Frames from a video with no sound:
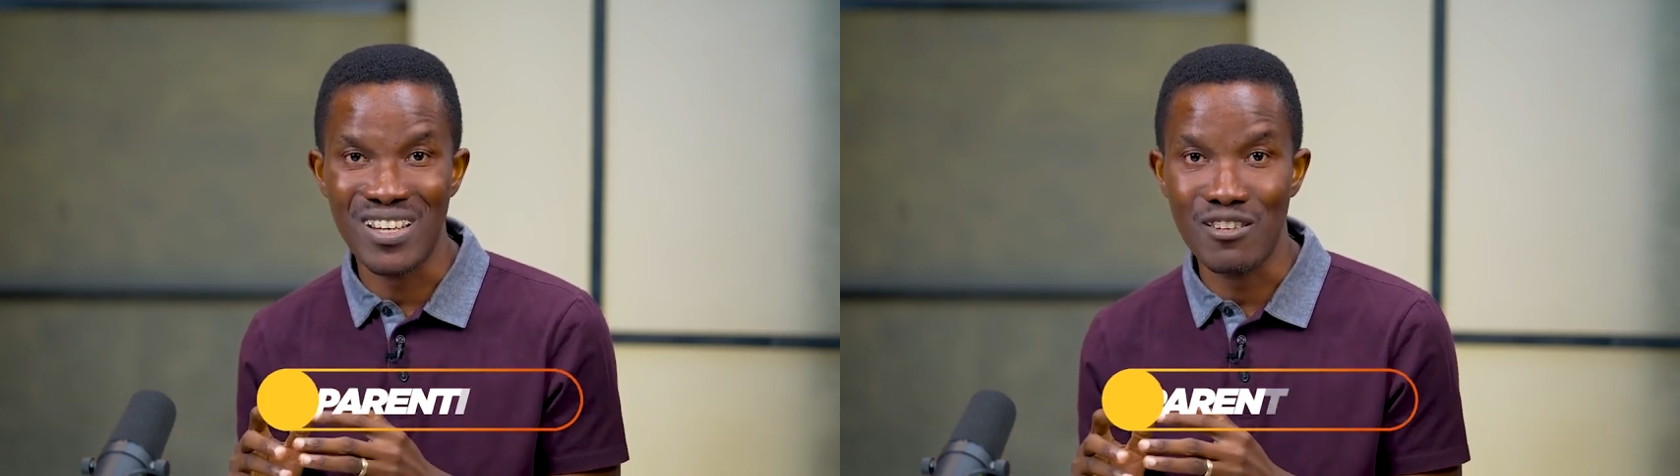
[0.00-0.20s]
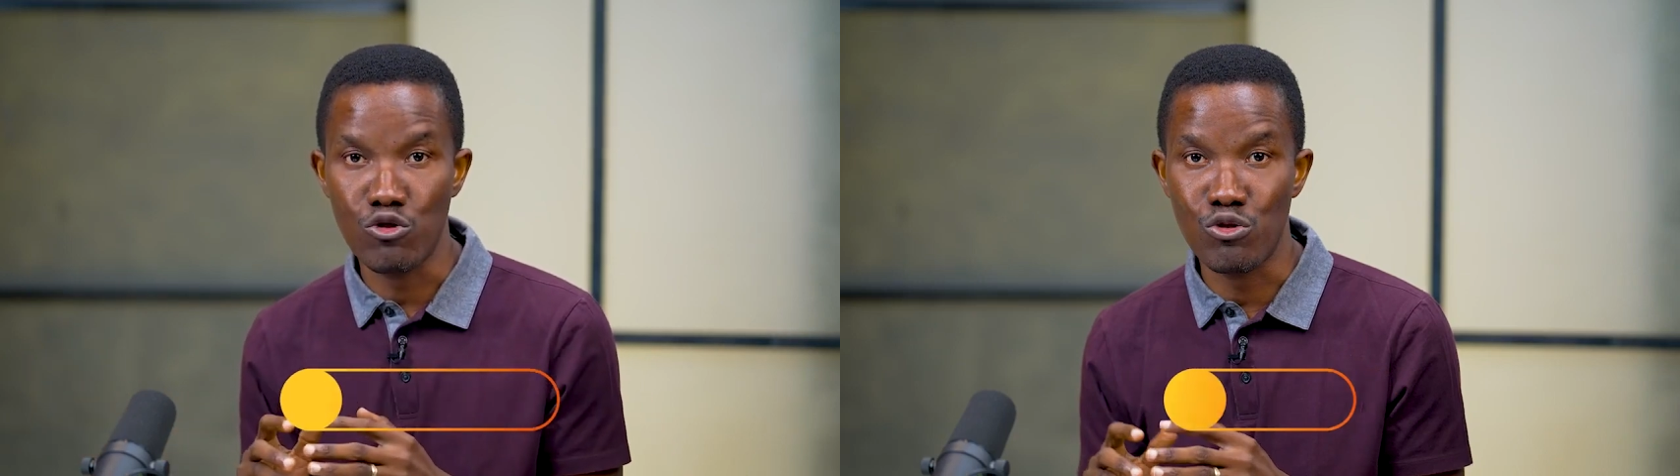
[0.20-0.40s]

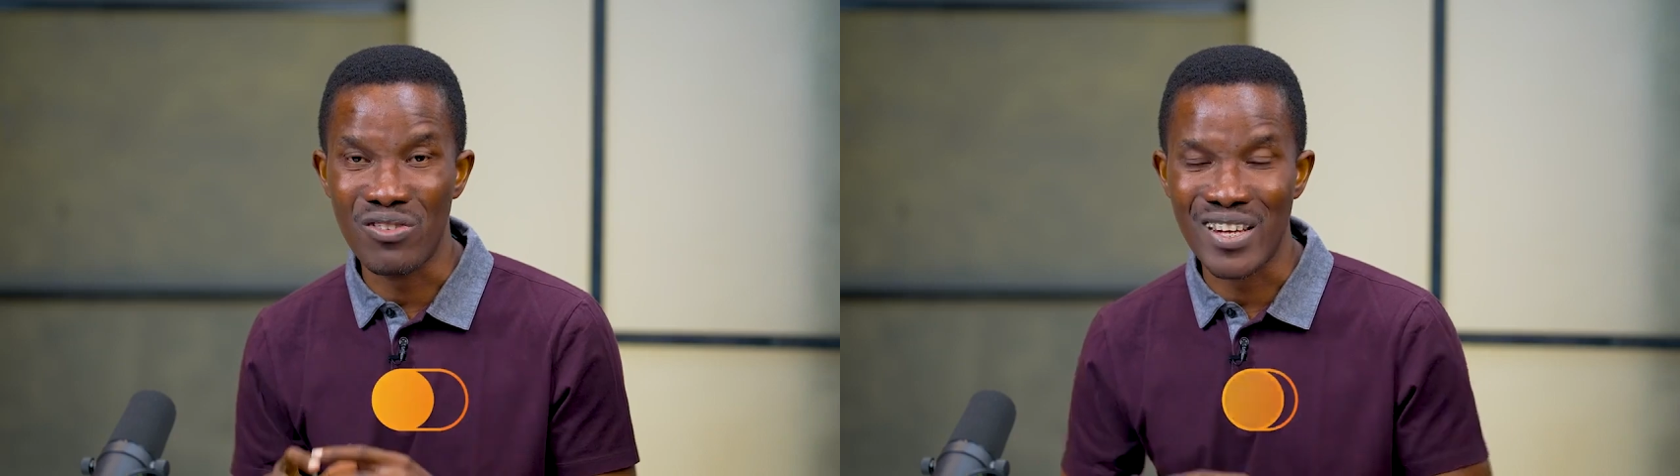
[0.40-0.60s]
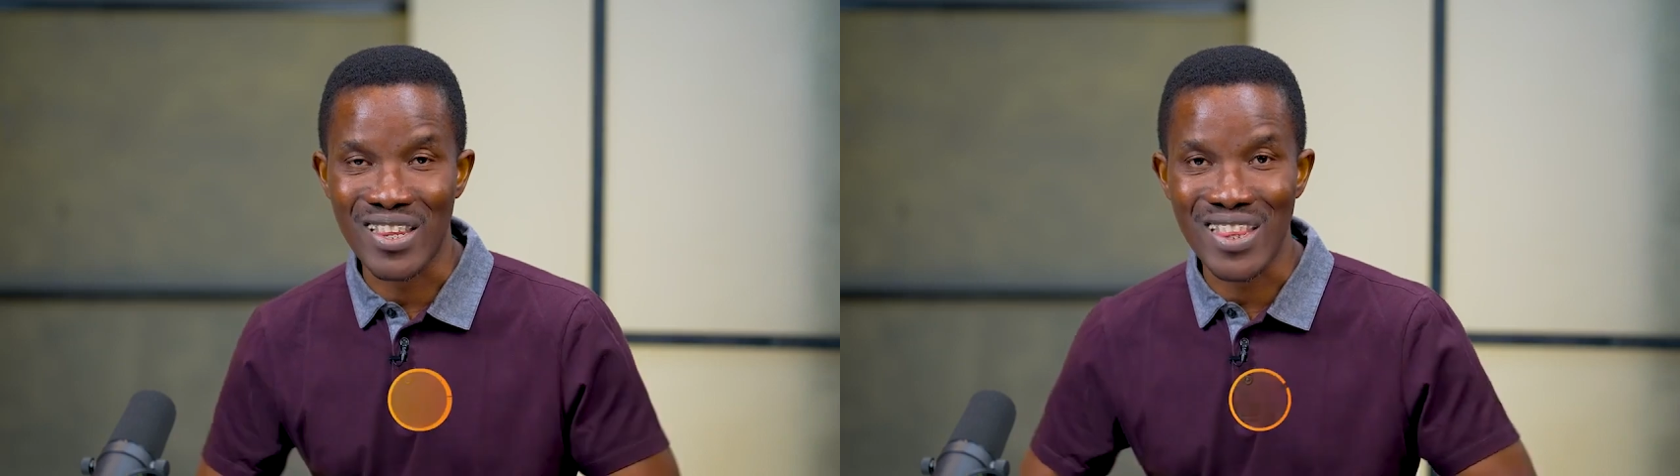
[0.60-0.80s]
to
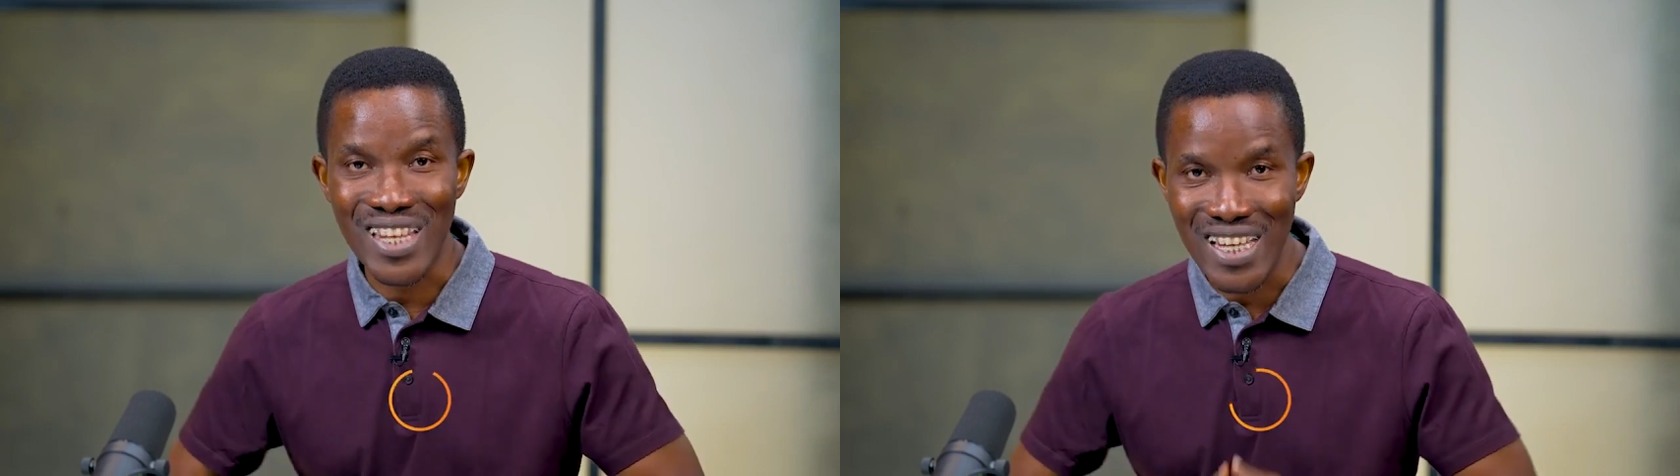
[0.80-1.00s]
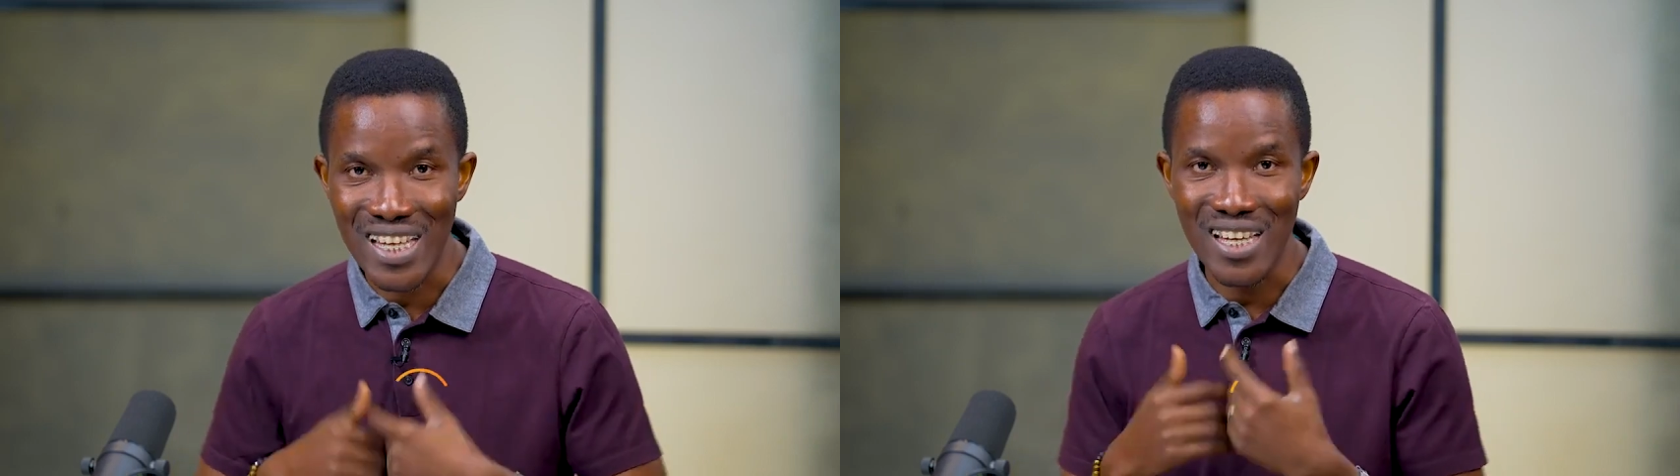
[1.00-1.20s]

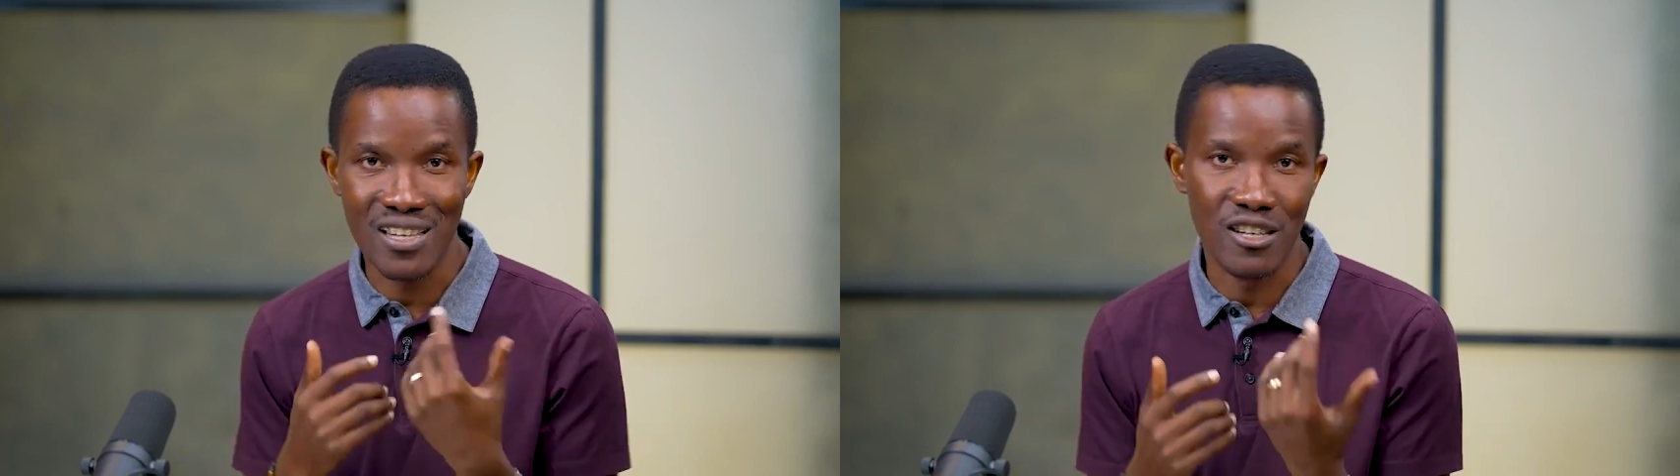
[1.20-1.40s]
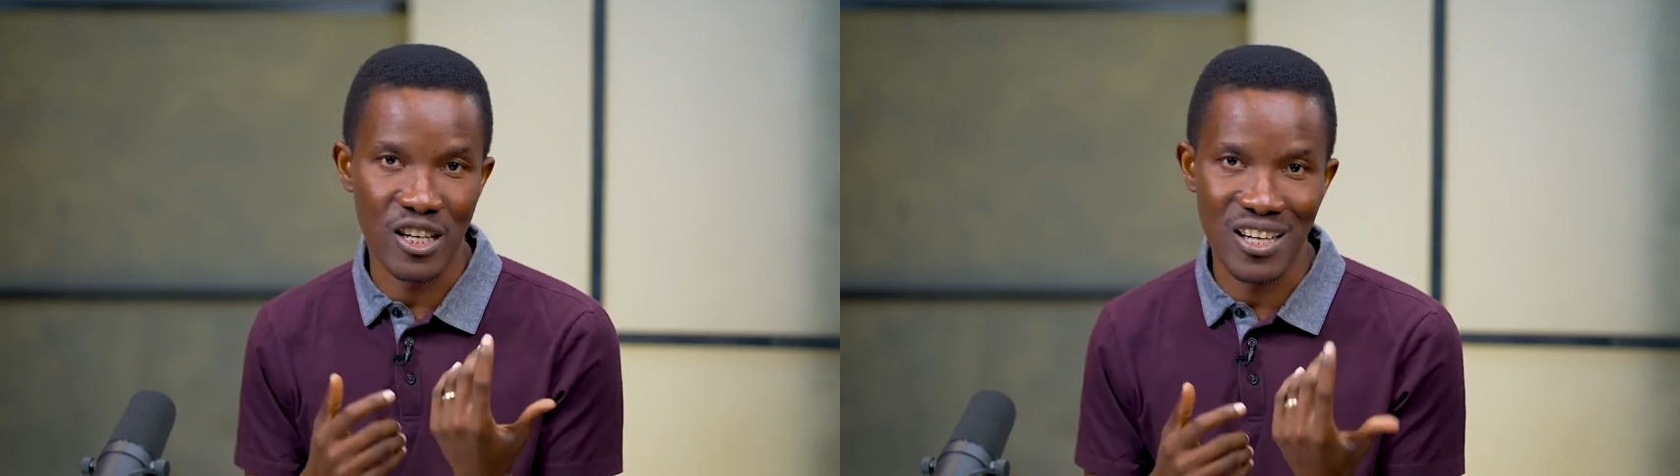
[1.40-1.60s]
rethink the
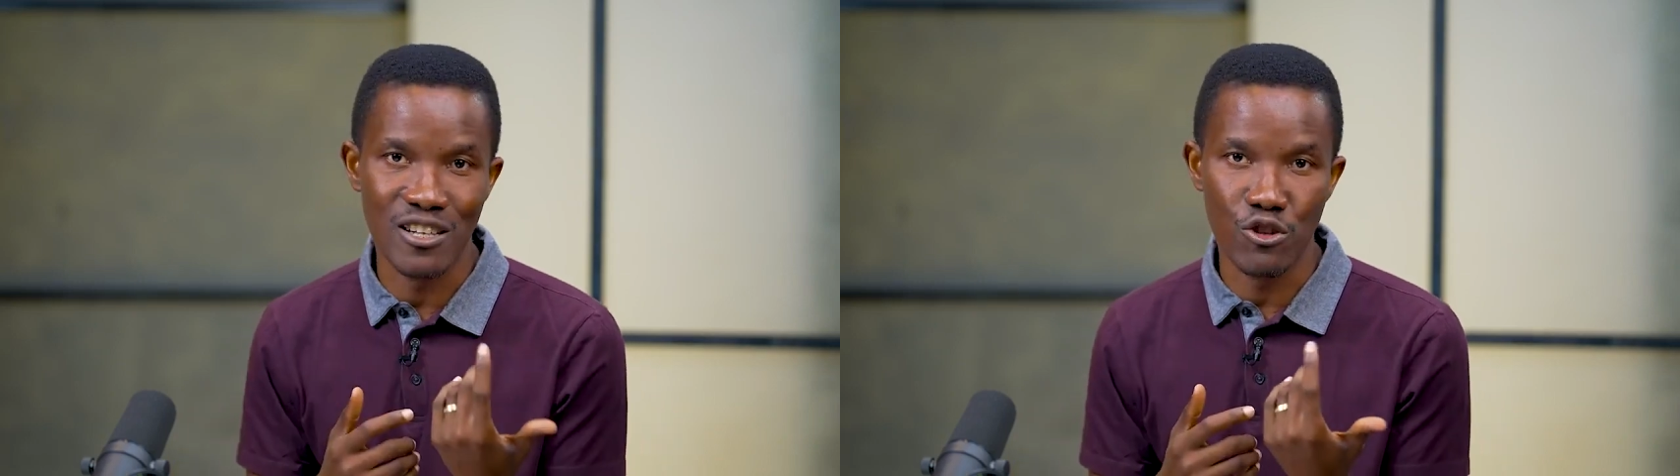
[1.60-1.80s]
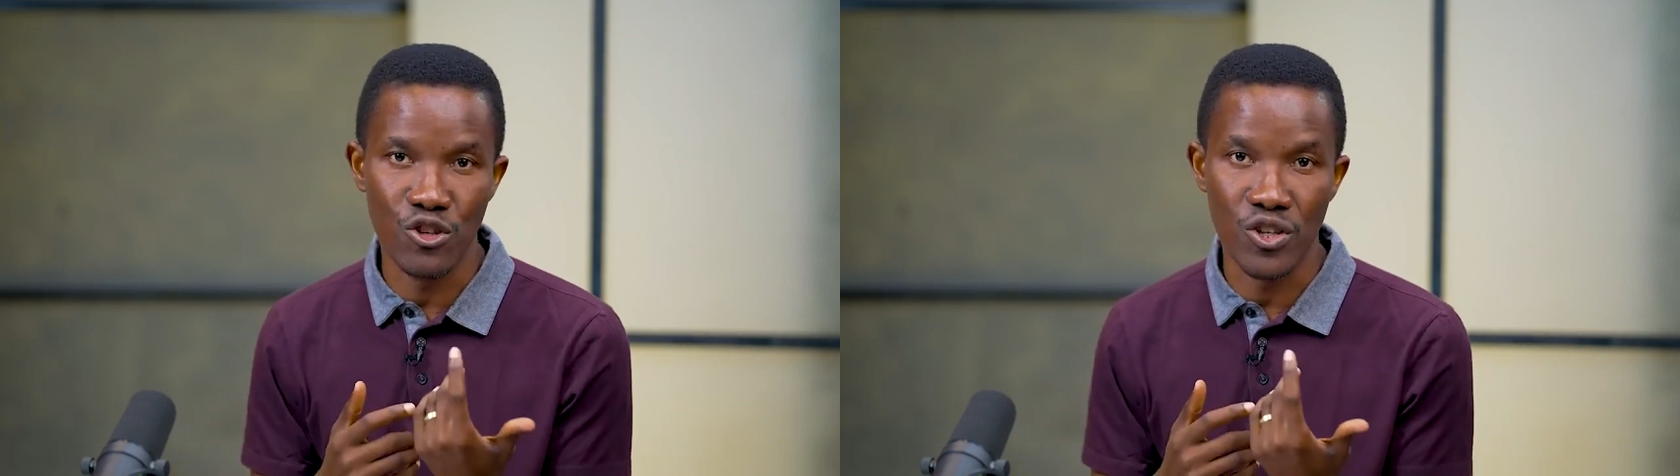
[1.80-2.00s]

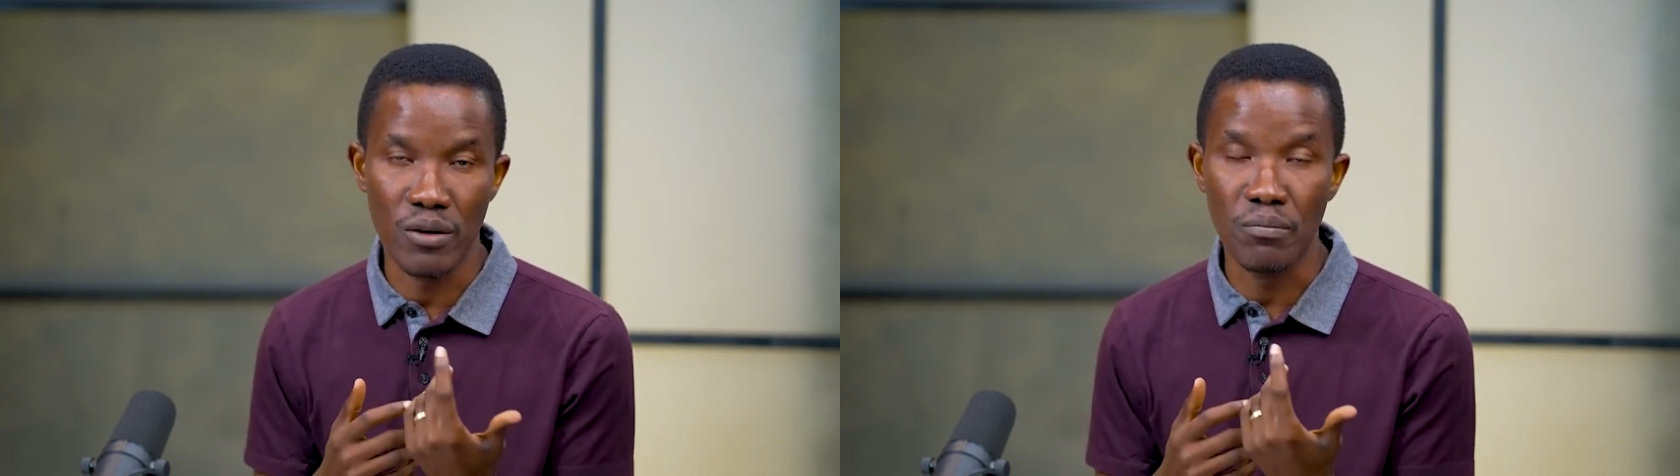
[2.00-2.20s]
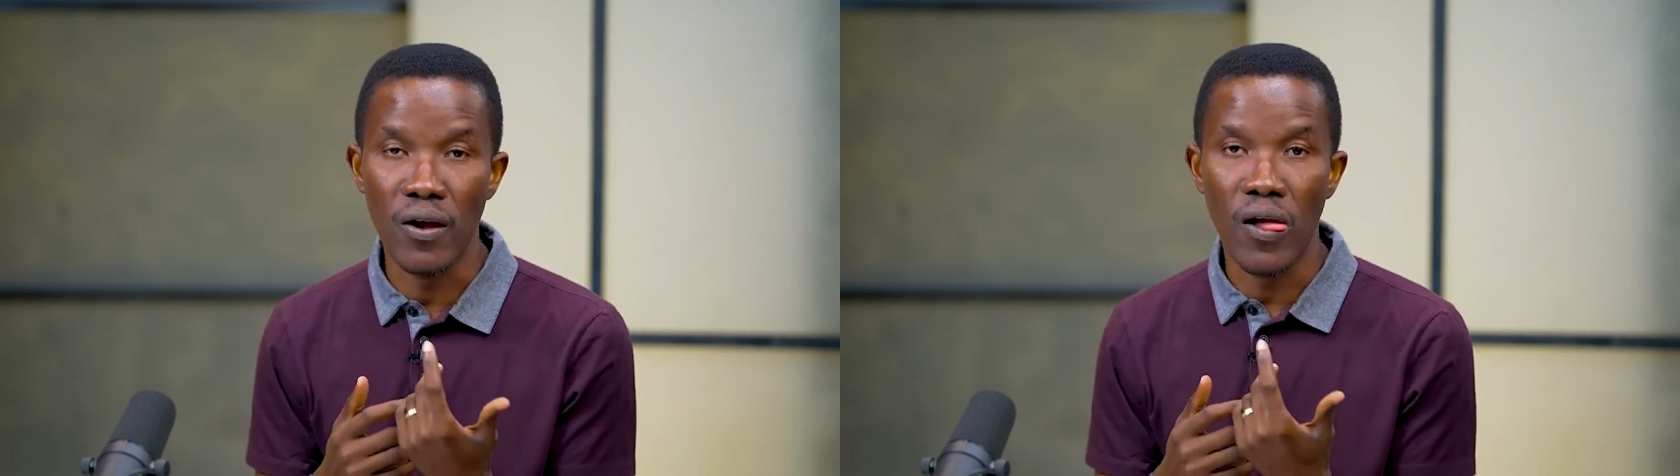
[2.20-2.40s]
relationship